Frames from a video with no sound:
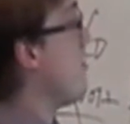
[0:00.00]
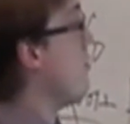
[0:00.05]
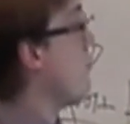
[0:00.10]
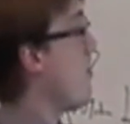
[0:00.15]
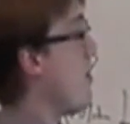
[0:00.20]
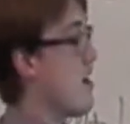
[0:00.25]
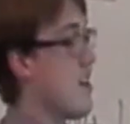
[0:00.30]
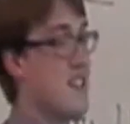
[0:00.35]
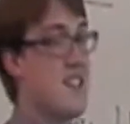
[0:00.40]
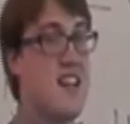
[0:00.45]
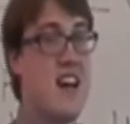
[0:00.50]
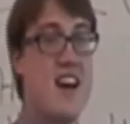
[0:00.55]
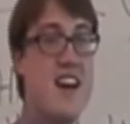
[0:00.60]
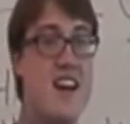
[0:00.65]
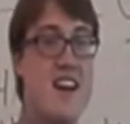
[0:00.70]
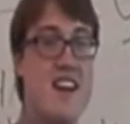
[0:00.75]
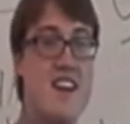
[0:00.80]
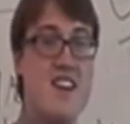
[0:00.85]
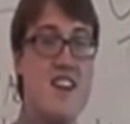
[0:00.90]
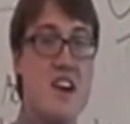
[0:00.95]
wrong
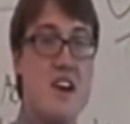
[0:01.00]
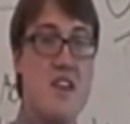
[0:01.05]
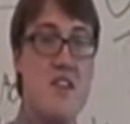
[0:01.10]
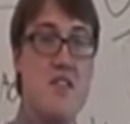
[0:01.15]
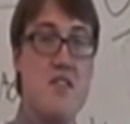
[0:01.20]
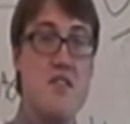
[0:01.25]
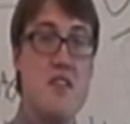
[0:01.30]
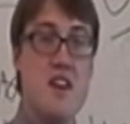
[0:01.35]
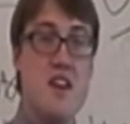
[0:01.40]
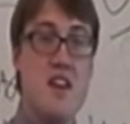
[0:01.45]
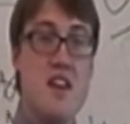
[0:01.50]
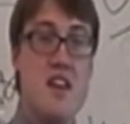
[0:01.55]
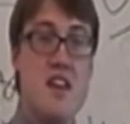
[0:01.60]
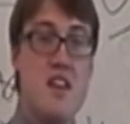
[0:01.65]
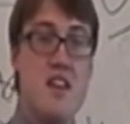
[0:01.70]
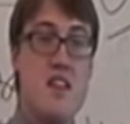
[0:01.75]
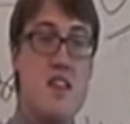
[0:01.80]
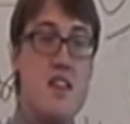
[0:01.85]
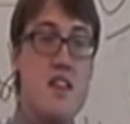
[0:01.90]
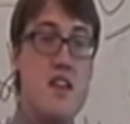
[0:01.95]
side of
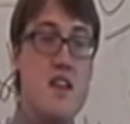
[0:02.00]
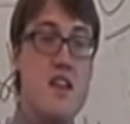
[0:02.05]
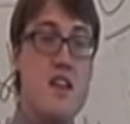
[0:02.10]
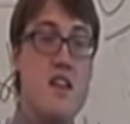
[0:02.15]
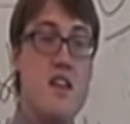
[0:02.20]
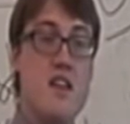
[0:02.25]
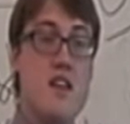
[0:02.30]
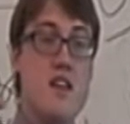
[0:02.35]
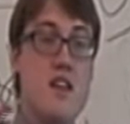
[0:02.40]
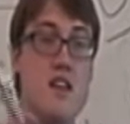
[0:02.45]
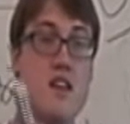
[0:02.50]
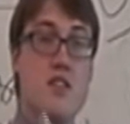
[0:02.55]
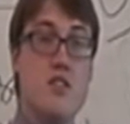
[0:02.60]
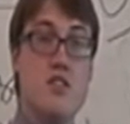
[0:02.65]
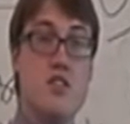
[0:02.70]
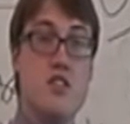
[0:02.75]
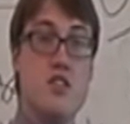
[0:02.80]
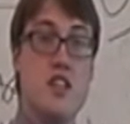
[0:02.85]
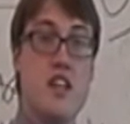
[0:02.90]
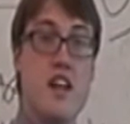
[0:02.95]
the
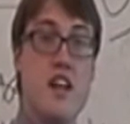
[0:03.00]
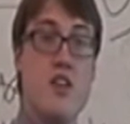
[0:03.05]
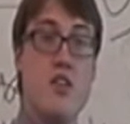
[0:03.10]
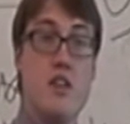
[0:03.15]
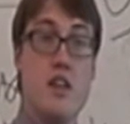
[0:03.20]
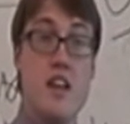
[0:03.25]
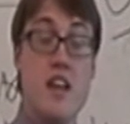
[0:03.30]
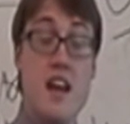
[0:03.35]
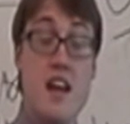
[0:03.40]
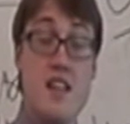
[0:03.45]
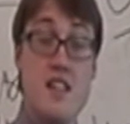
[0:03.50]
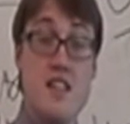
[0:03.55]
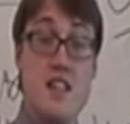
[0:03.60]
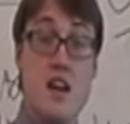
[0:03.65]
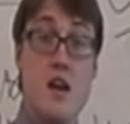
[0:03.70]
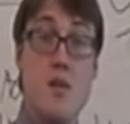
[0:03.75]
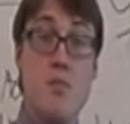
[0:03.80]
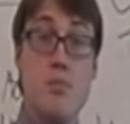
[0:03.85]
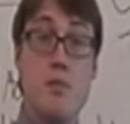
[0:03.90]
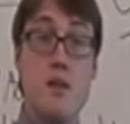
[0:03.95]
English Channel. He ends
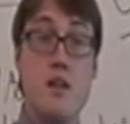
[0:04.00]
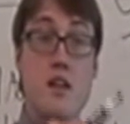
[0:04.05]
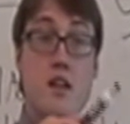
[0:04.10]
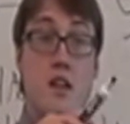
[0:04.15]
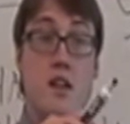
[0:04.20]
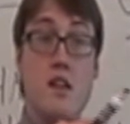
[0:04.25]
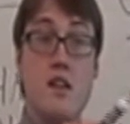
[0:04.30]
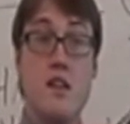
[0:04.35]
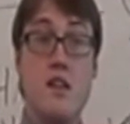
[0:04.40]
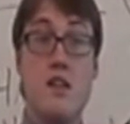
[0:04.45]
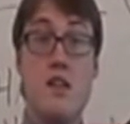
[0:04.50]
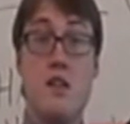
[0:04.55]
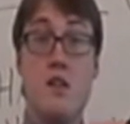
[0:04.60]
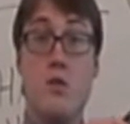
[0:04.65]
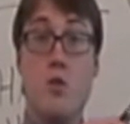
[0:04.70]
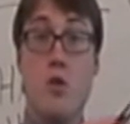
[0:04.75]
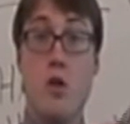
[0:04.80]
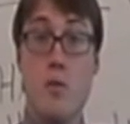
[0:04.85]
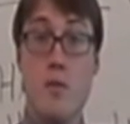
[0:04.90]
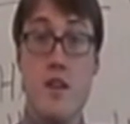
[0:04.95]
up in
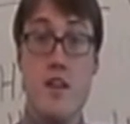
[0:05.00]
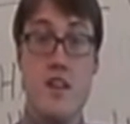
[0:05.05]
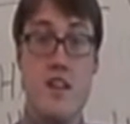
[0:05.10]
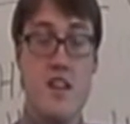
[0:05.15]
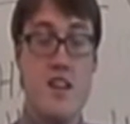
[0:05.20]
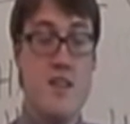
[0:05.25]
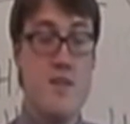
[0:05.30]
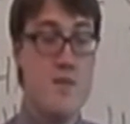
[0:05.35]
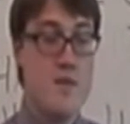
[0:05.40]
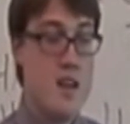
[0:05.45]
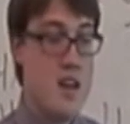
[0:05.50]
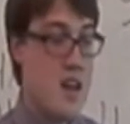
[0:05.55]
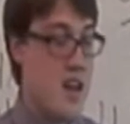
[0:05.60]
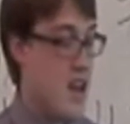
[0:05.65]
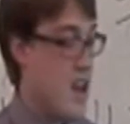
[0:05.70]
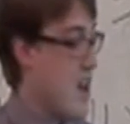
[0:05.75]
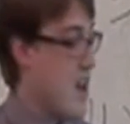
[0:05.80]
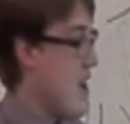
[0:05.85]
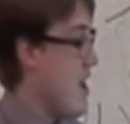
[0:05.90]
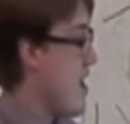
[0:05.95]
Normandy,
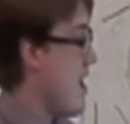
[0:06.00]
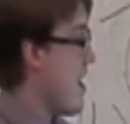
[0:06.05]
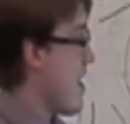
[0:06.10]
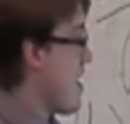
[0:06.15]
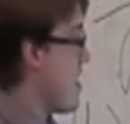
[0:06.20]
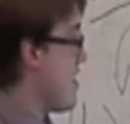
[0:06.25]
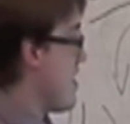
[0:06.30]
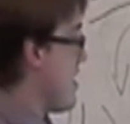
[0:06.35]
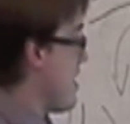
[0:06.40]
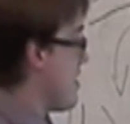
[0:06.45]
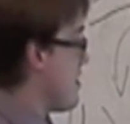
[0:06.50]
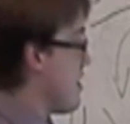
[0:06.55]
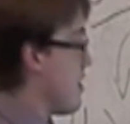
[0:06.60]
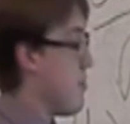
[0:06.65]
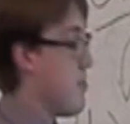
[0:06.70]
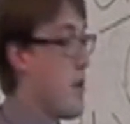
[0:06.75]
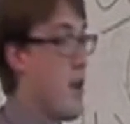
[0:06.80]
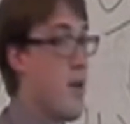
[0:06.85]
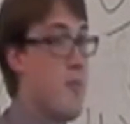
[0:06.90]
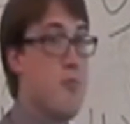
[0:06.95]
and he ends
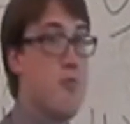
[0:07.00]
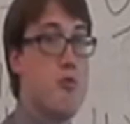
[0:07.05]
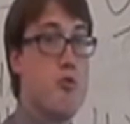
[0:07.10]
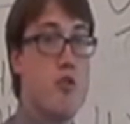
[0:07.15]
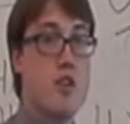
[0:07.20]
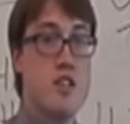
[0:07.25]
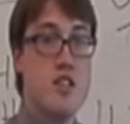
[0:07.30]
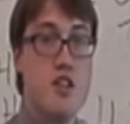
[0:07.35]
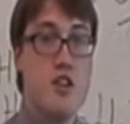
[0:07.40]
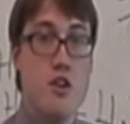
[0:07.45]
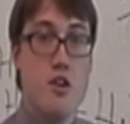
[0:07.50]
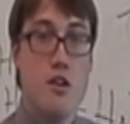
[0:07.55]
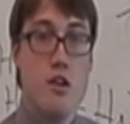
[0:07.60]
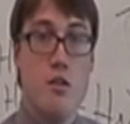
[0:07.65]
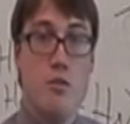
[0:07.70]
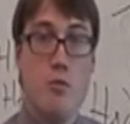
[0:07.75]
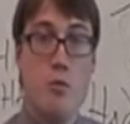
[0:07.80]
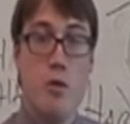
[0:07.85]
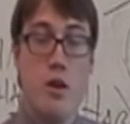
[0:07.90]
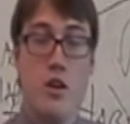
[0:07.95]
up a prisoner
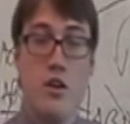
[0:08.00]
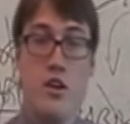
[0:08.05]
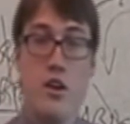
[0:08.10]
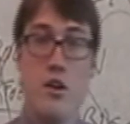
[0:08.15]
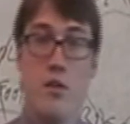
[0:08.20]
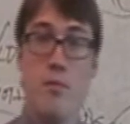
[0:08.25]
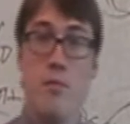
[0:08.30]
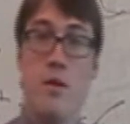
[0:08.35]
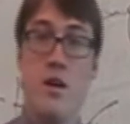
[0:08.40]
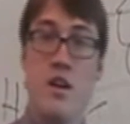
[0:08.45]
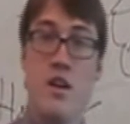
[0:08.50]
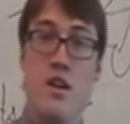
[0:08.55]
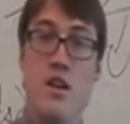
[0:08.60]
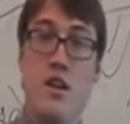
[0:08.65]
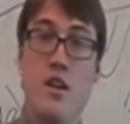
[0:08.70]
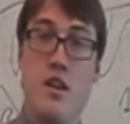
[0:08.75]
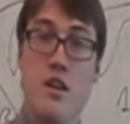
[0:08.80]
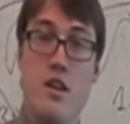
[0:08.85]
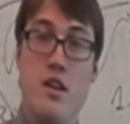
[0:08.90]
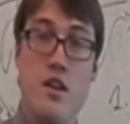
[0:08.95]
of William
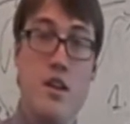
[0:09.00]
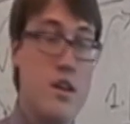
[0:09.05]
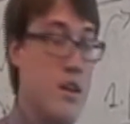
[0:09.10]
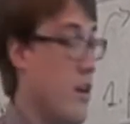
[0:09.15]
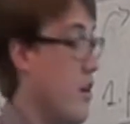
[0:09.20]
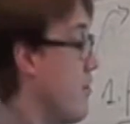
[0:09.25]
of